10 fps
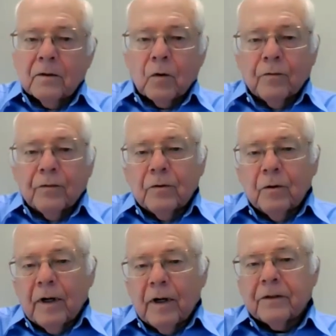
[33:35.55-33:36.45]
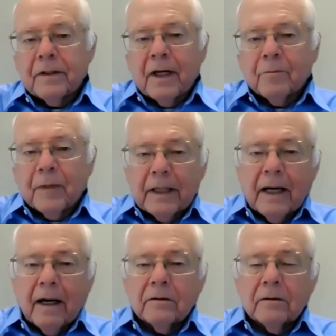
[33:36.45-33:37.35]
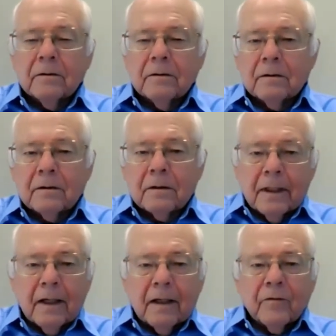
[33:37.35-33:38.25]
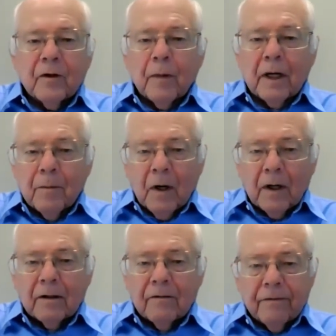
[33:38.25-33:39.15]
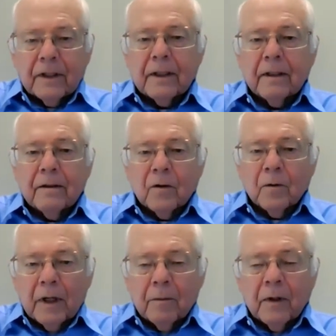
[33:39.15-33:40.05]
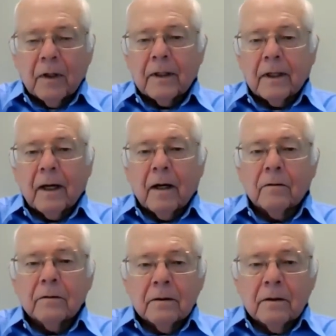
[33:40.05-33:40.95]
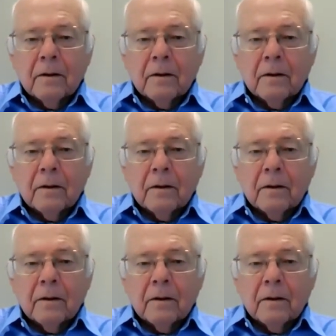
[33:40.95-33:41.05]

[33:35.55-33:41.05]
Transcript: So if you do have to take money out, take it out of your money market fund or money market account,